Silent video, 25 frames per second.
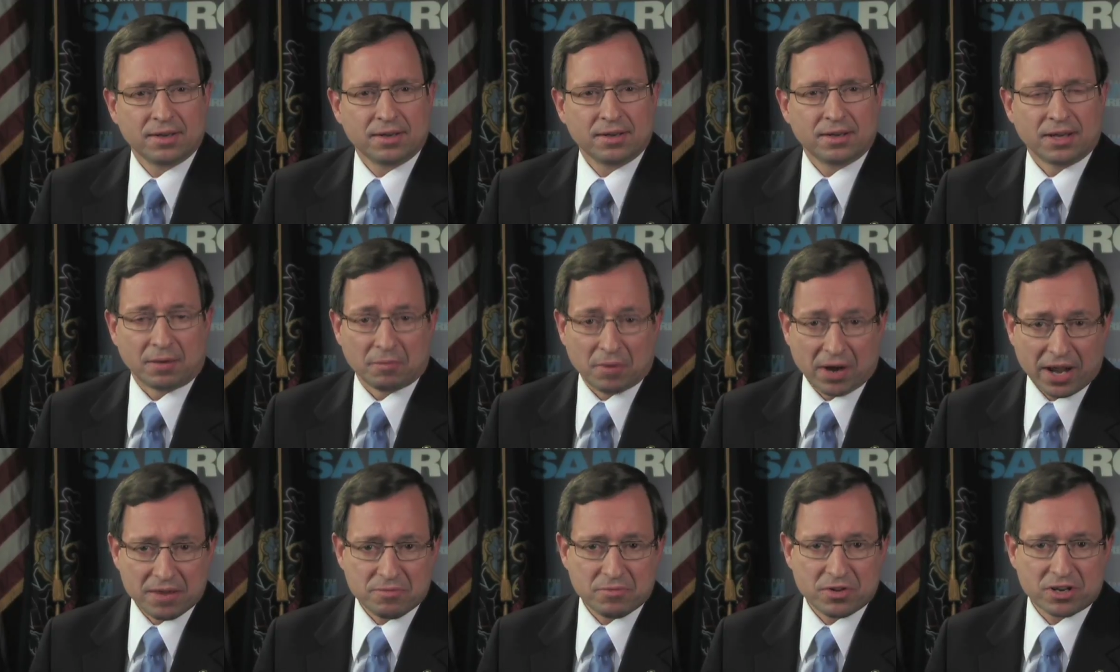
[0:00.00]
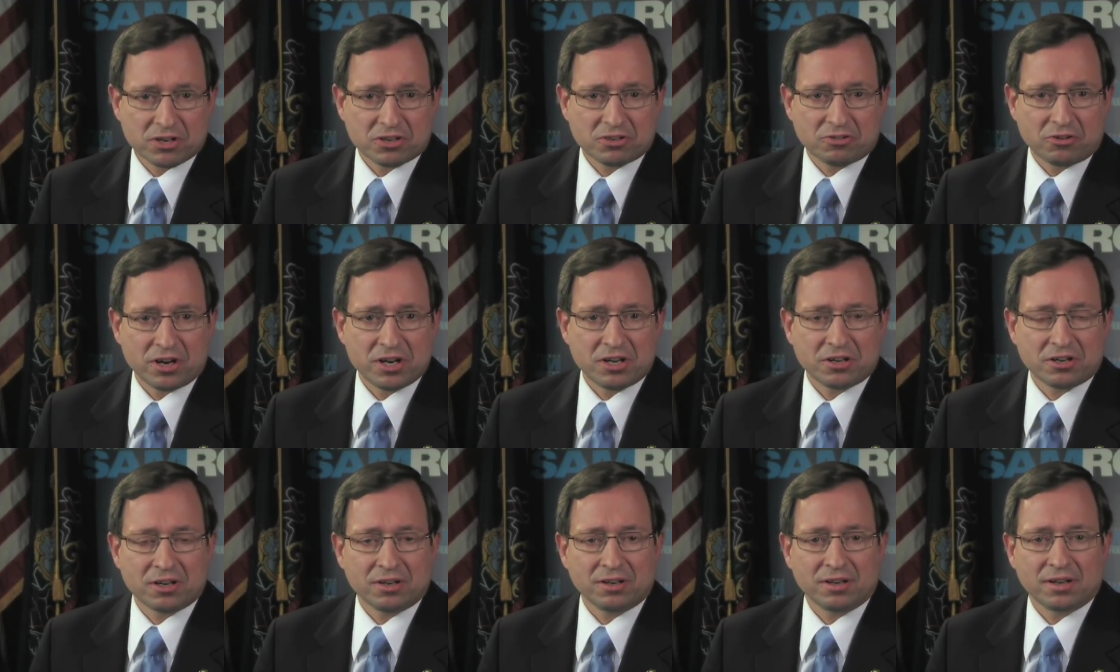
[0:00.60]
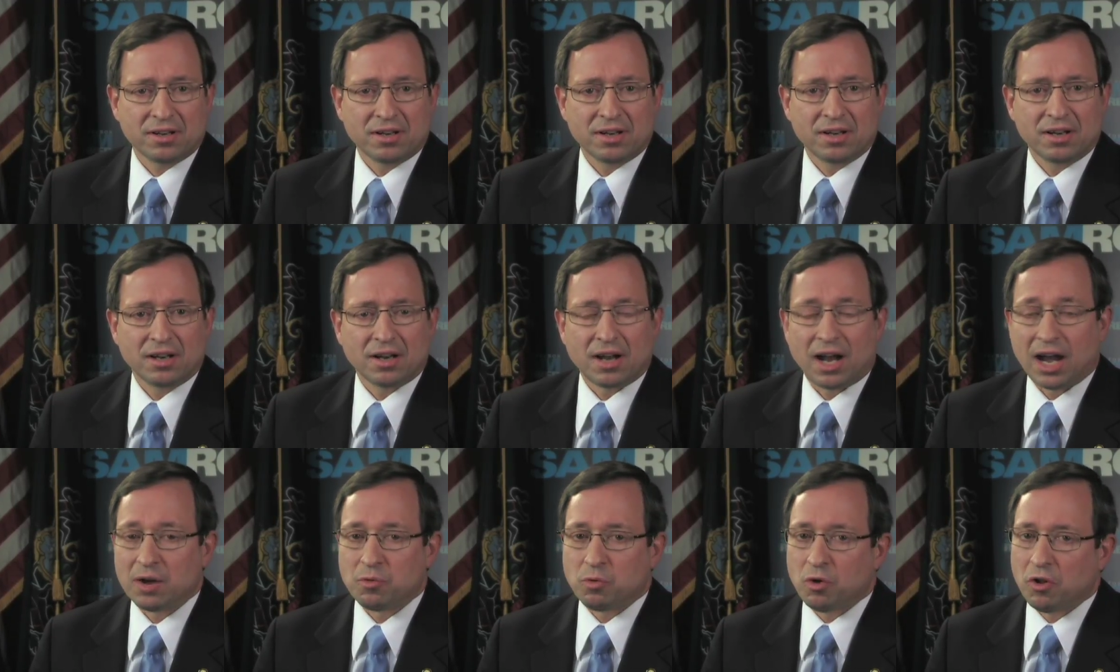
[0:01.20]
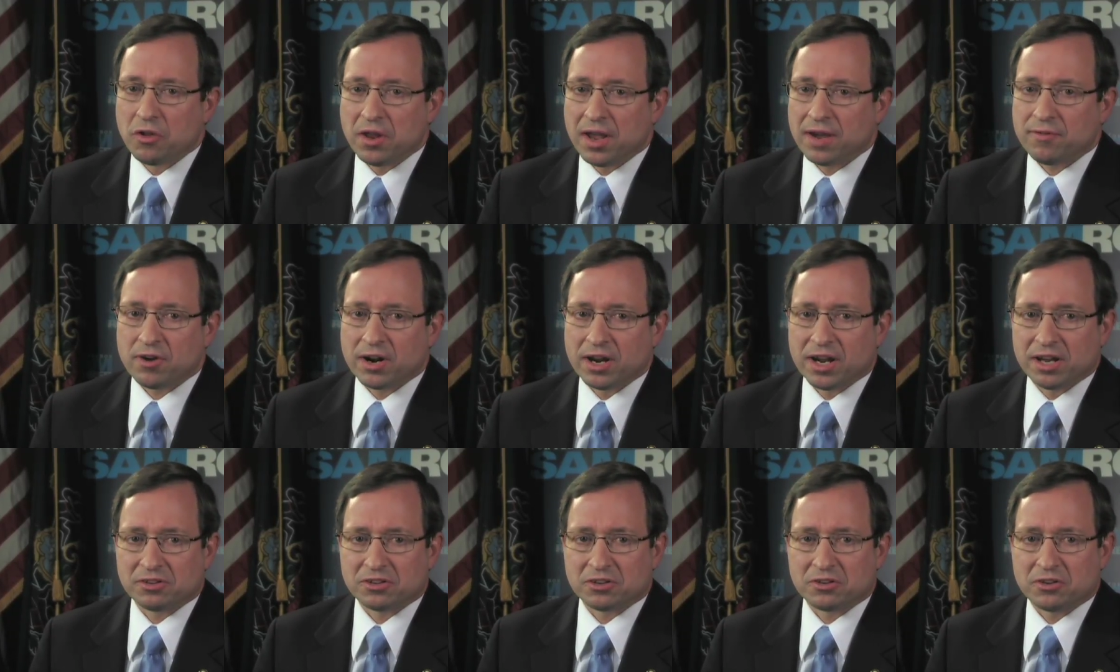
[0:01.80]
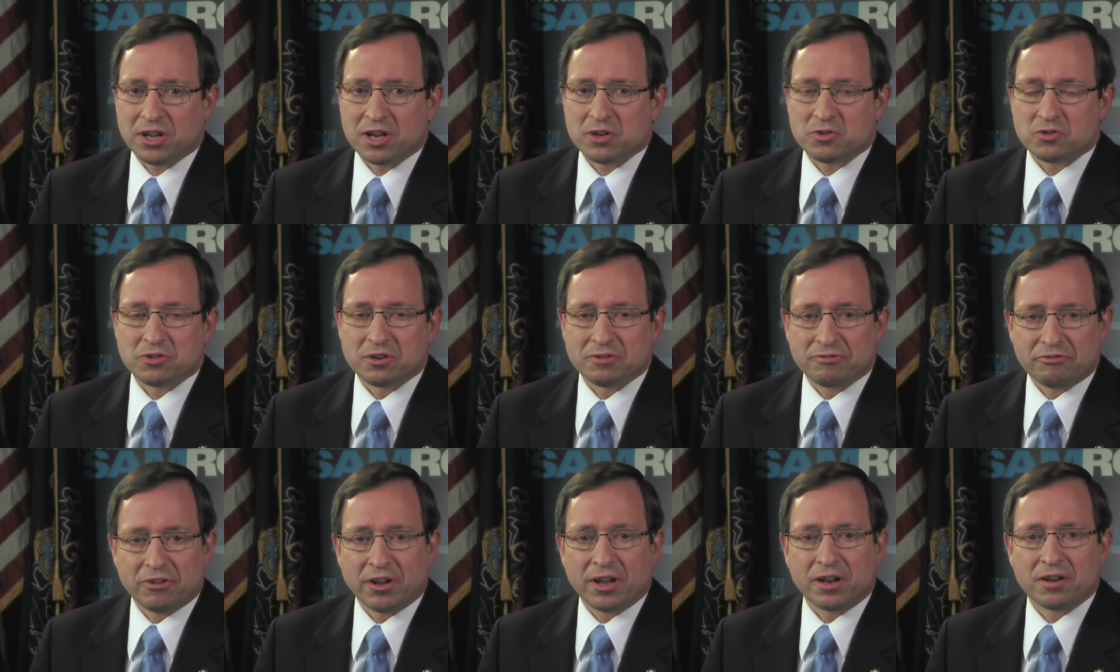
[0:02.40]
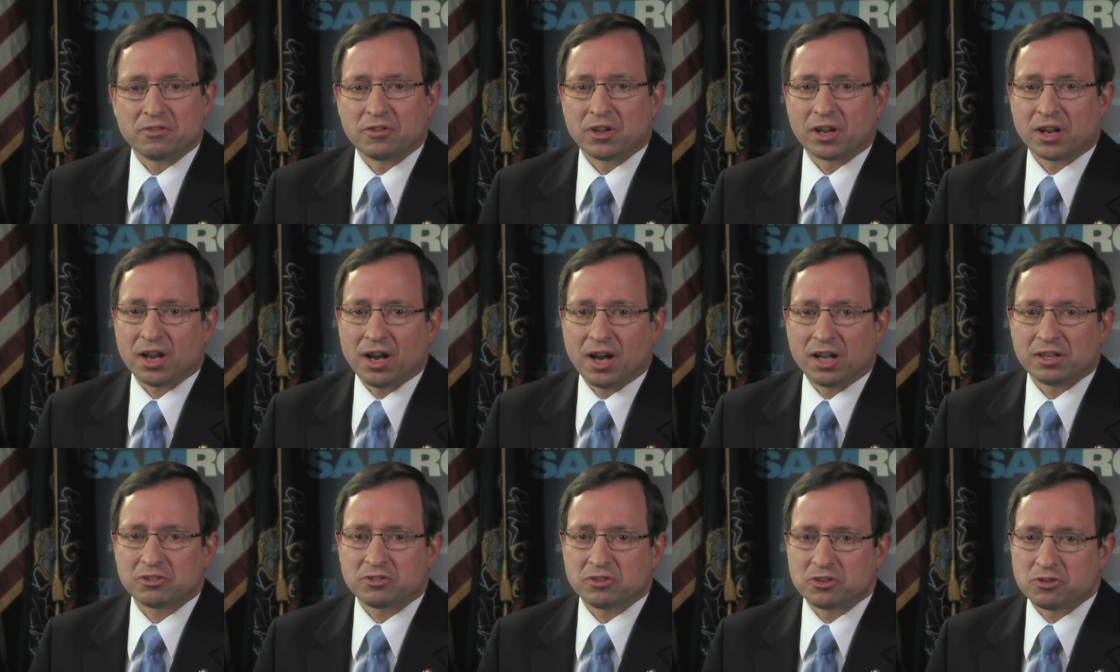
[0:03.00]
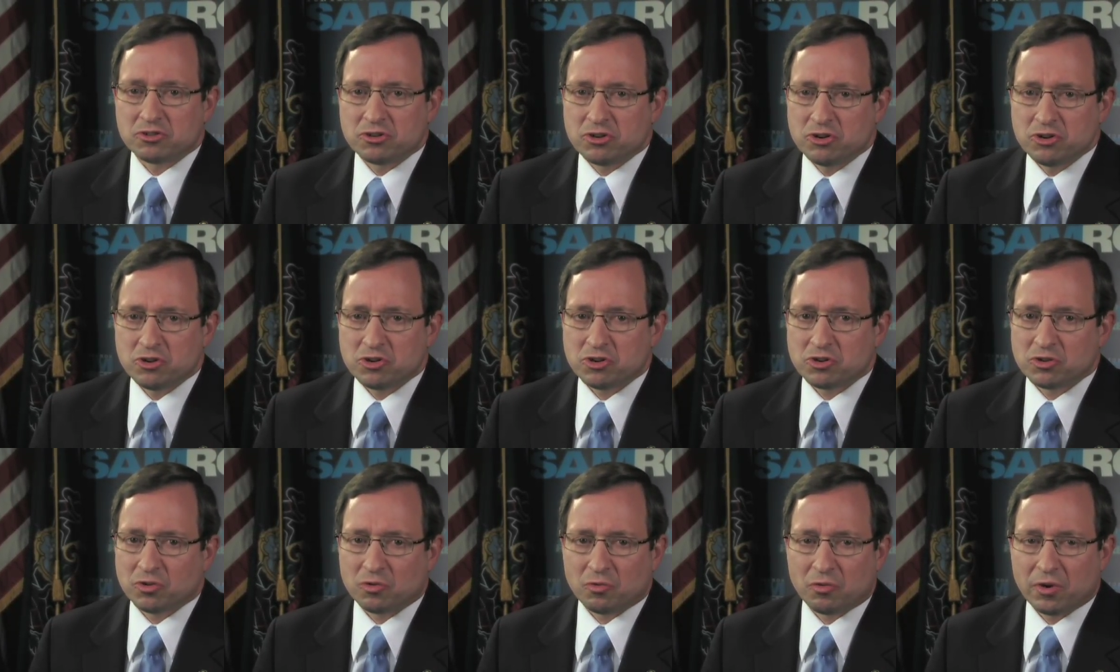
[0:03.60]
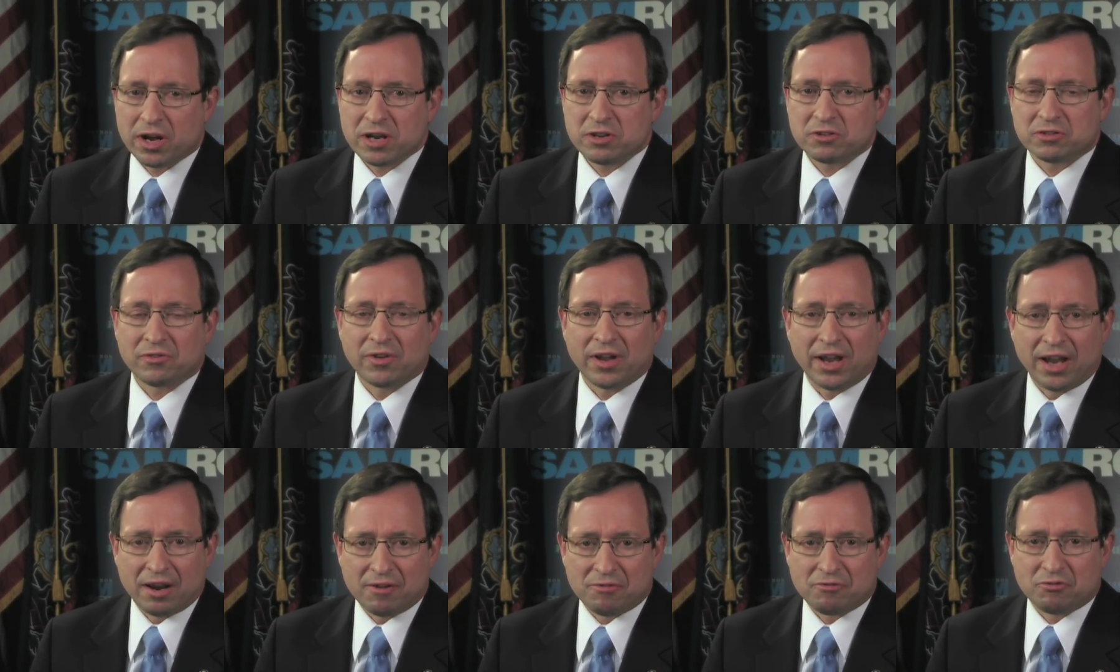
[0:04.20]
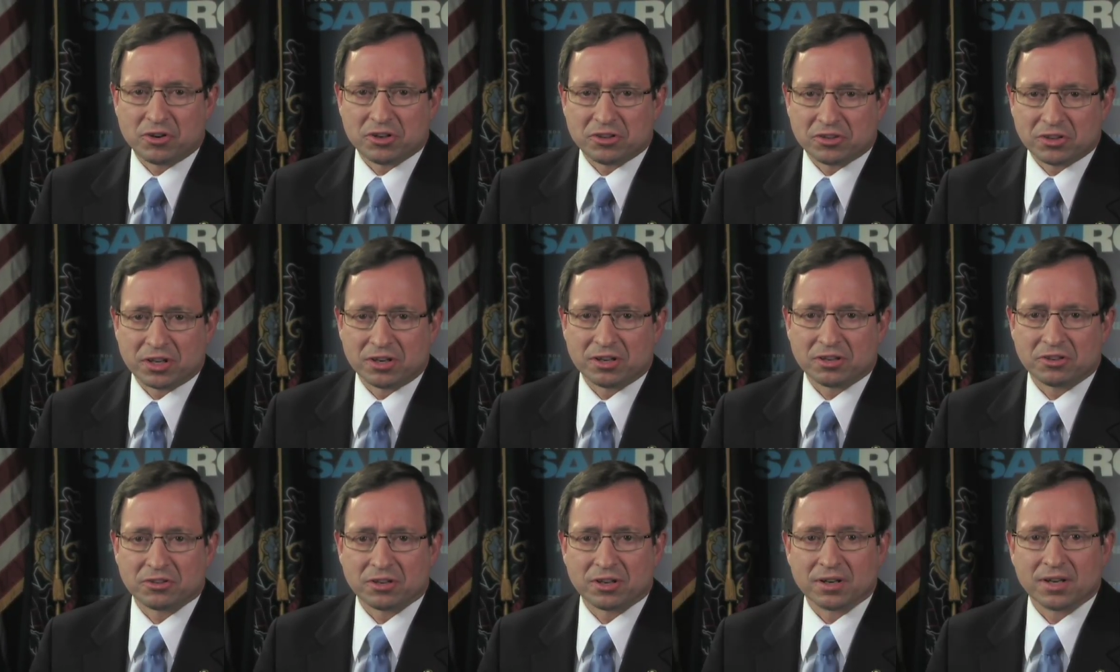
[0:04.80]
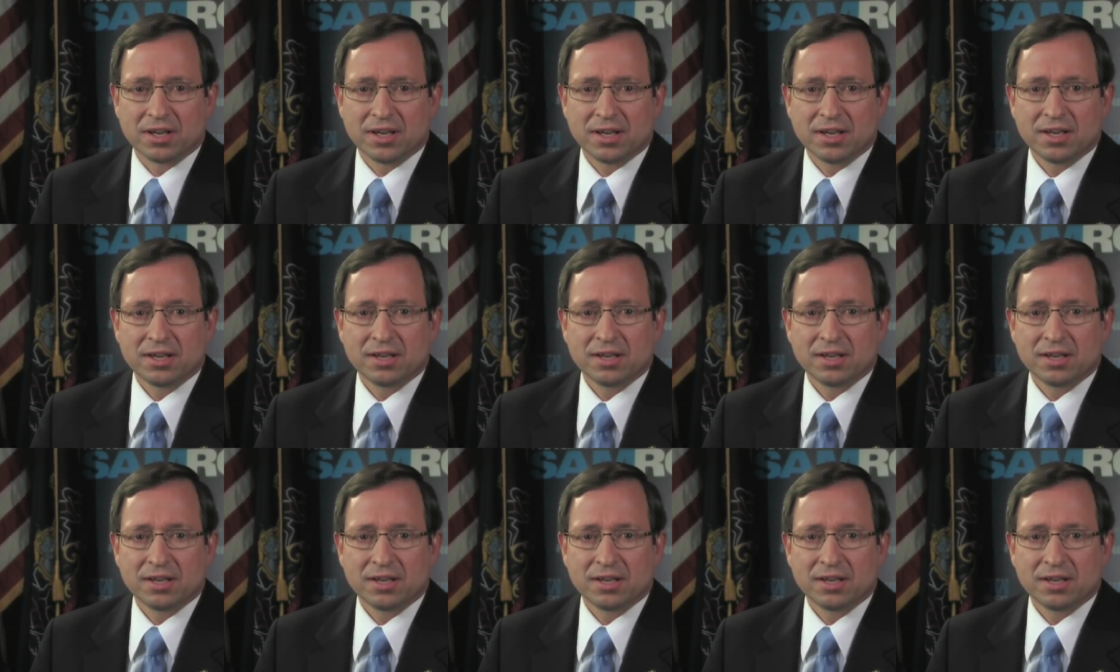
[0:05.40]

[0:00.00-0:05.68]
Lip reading: In my administration, I will never hesitate to defend the constitutional rights of every citizen.